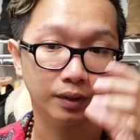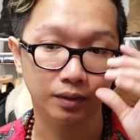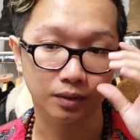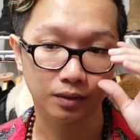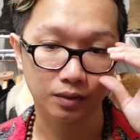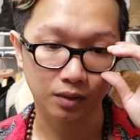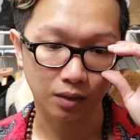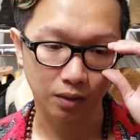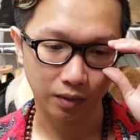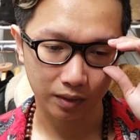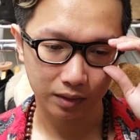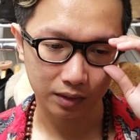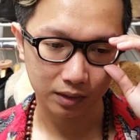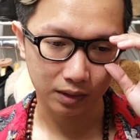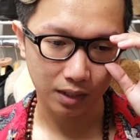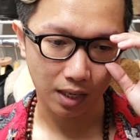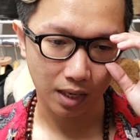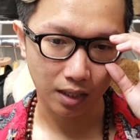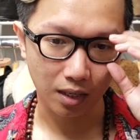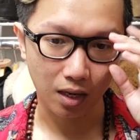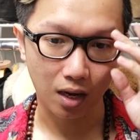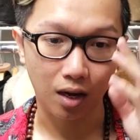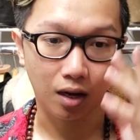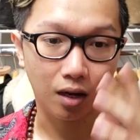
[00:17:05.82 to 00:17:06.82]
So
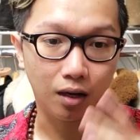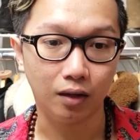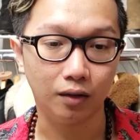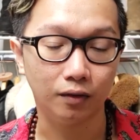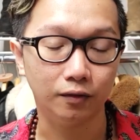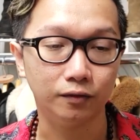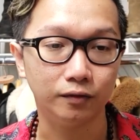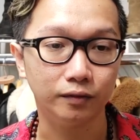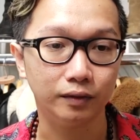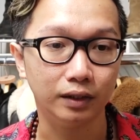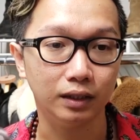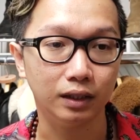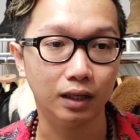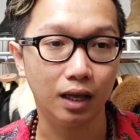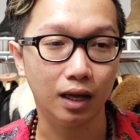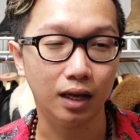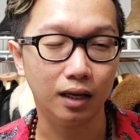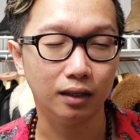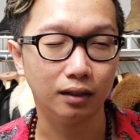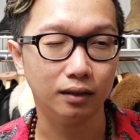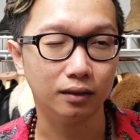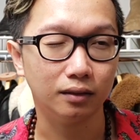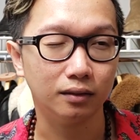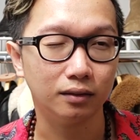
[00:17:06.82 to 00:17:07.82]
instead of
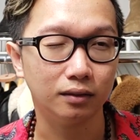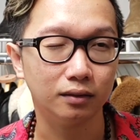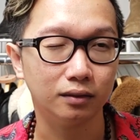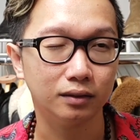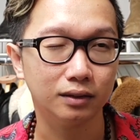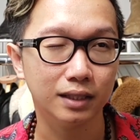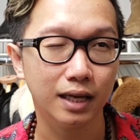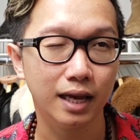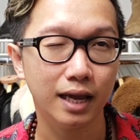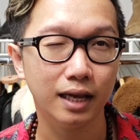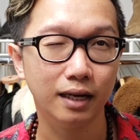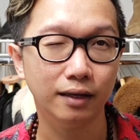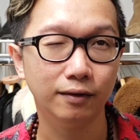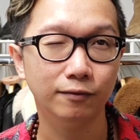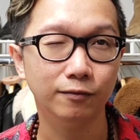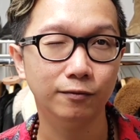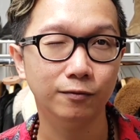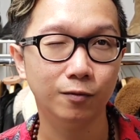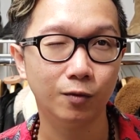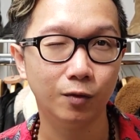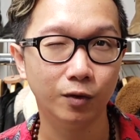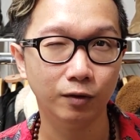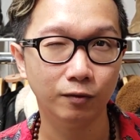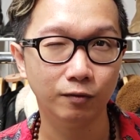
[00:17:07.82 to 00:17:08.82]

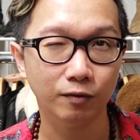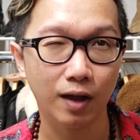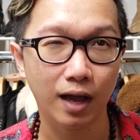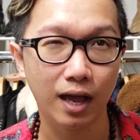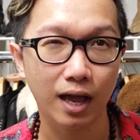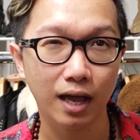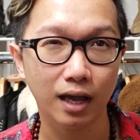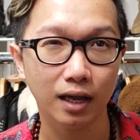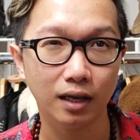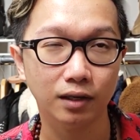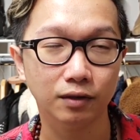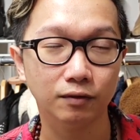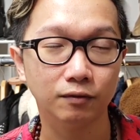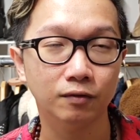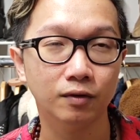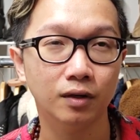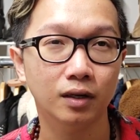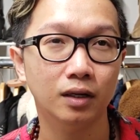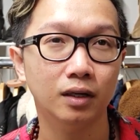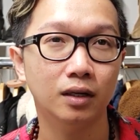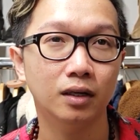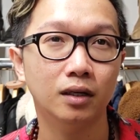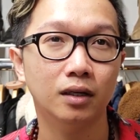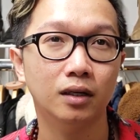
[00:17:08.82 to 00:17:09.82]
$10.45,
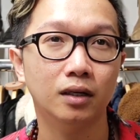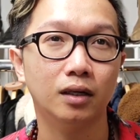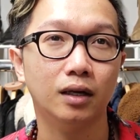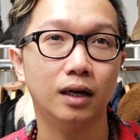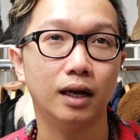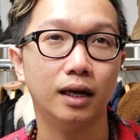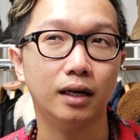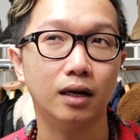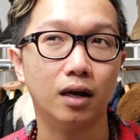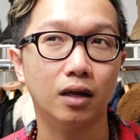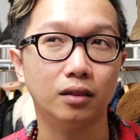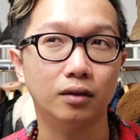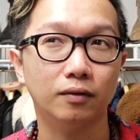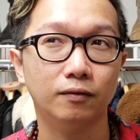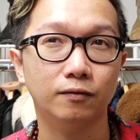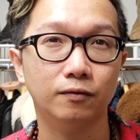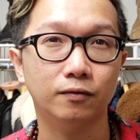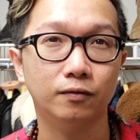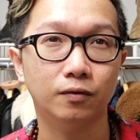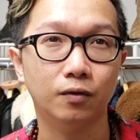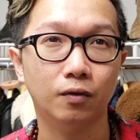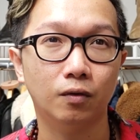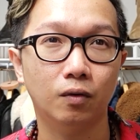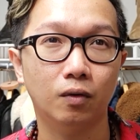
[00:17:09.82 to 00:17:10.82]
I got them
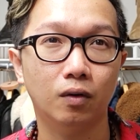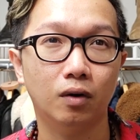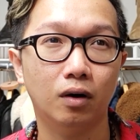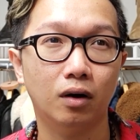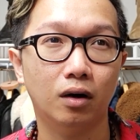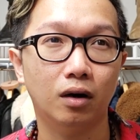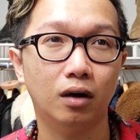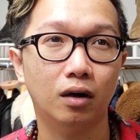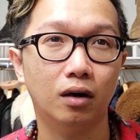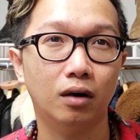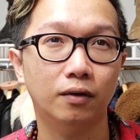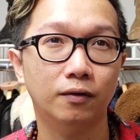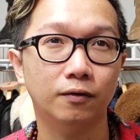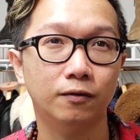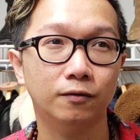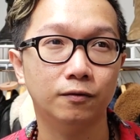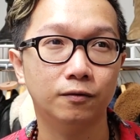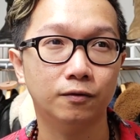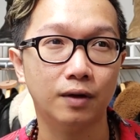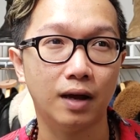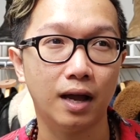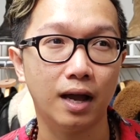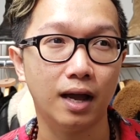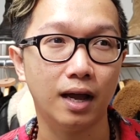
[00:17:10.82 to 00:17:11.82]
for
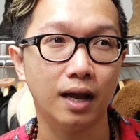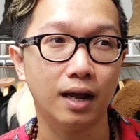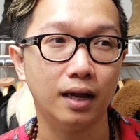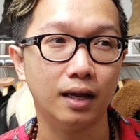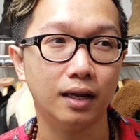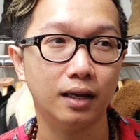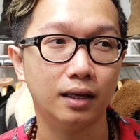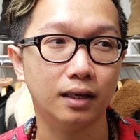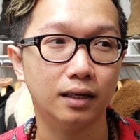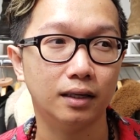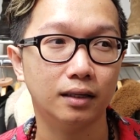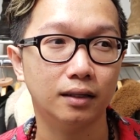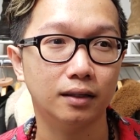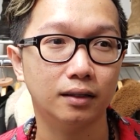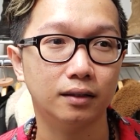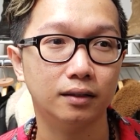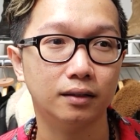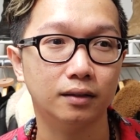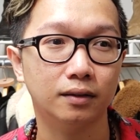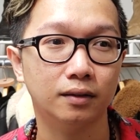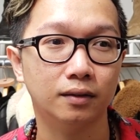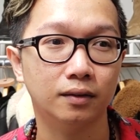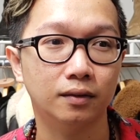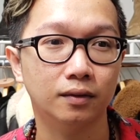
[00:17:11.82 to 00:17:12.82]

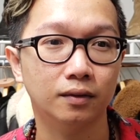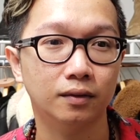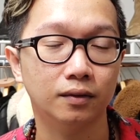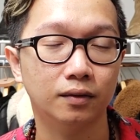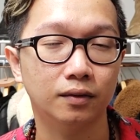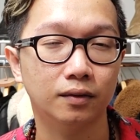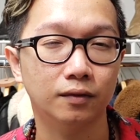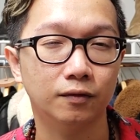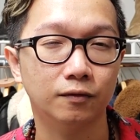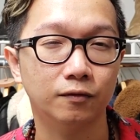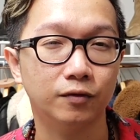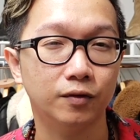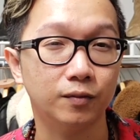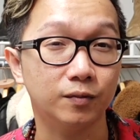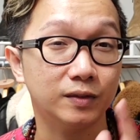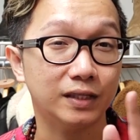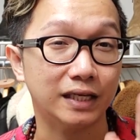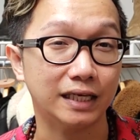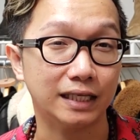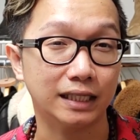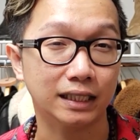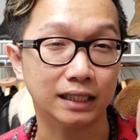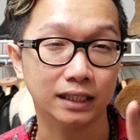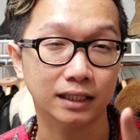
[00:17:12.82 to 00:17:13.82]

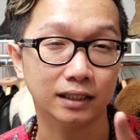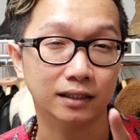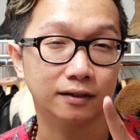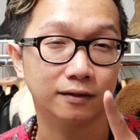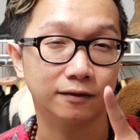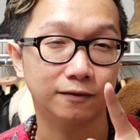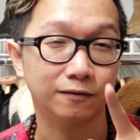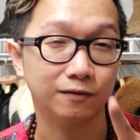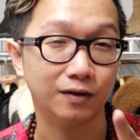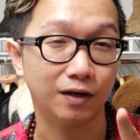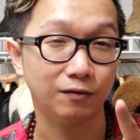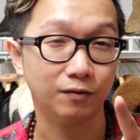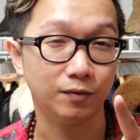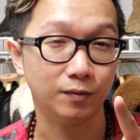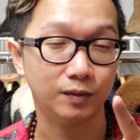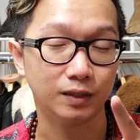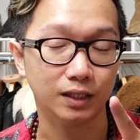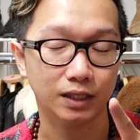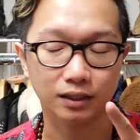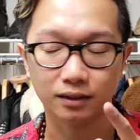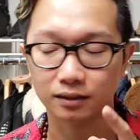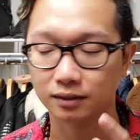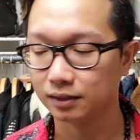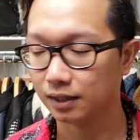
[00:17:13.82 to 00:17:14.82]
$5.15.
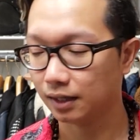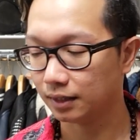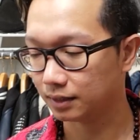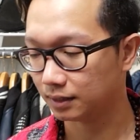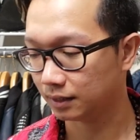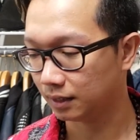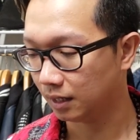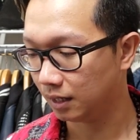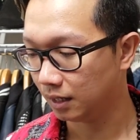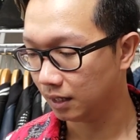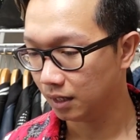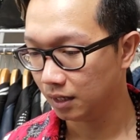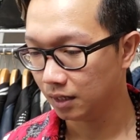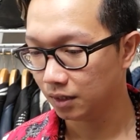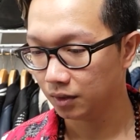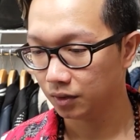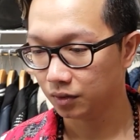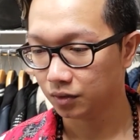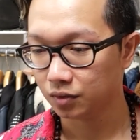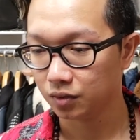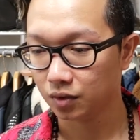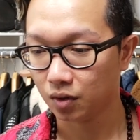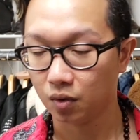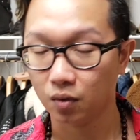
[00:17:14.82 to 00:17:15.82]
Yes.
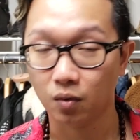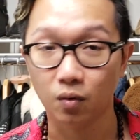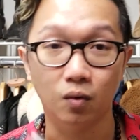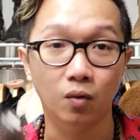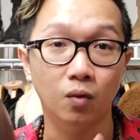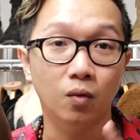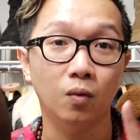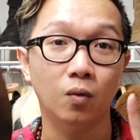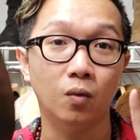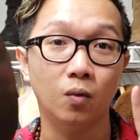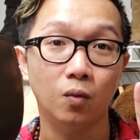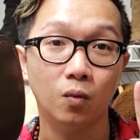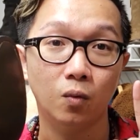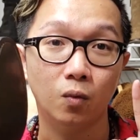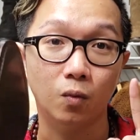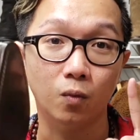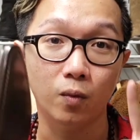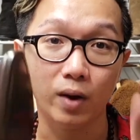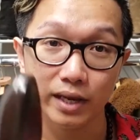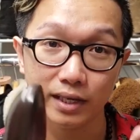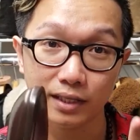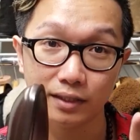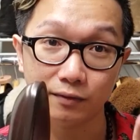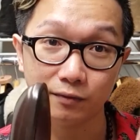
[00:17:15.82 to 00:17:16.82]
So
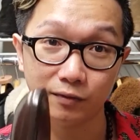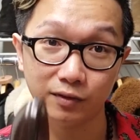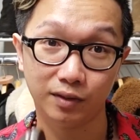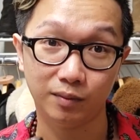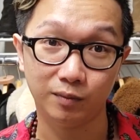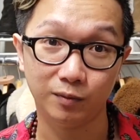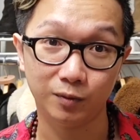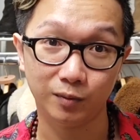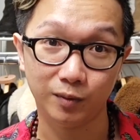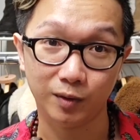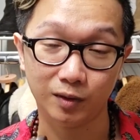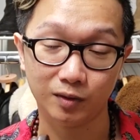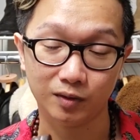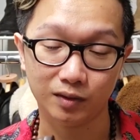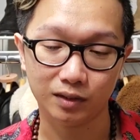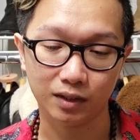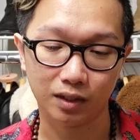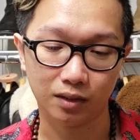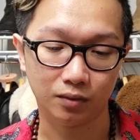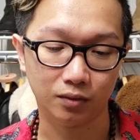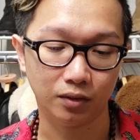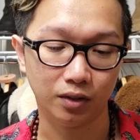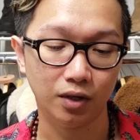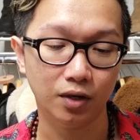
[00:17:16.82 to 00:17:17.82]
wait for them to be on
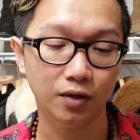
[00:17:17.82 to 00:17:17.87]
sale.